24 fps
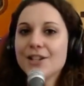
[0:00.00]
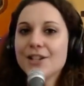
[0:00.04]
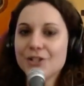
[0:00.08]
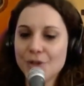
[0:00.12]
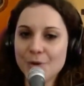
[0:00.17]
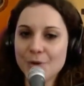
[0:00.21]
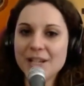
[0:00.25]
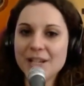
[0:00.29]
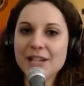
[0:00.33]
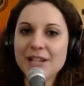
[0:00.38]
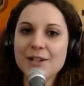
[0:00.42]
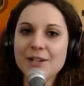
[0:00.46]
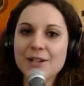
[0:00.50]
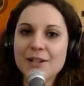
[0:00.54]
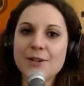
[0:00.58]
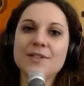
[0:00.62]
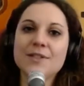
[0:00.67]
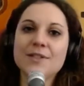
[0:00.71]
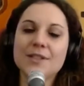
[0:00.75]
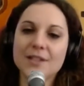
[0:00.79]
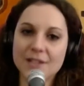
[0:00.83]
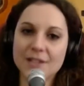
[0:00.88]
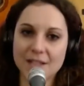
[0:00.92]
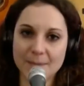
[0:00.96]
Joni
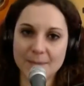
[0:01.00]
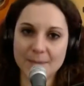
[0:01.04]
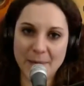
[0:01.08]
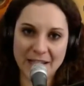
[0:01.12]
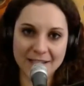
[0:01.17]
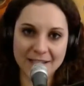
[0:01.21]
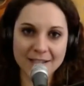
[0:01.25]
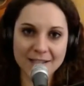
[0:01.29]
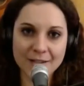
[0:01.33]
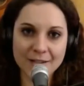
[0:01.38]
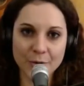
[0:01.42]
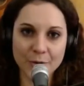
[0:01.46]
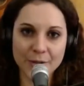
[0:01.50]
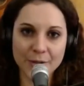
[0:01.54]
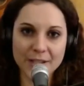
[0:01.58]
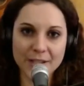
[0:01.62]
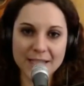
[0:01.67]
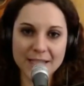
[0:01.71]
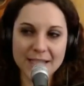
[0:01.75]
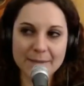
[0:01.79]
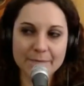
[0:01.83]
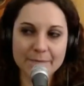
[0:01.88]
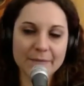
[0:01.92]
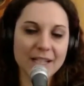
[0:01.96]
used suspended
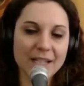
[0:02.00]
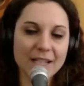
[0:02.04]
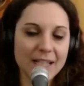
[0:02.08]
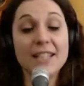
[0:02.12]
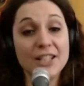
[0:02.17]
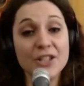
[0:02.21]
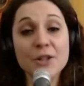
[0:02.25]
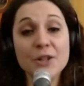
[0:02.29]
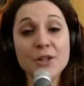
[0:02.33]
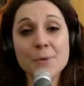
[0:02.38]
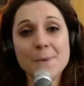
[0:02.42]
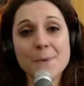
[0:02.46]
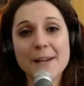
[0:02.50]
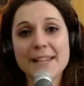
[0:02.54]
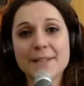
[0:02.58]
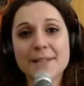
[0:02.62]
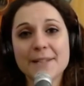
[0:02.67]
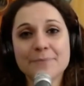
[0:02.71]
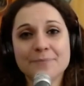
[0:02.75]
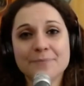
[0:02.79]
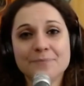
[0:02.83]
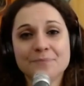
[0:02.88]
chords in a new way,